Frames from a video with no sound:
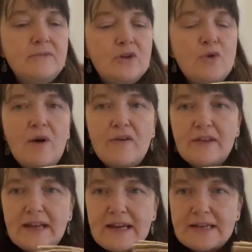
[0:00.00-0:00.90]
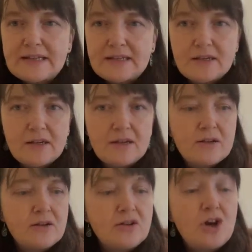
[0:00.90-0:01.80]
Kawartha Lakes
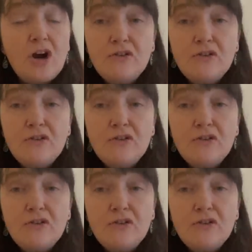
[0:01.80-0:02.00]
Yarn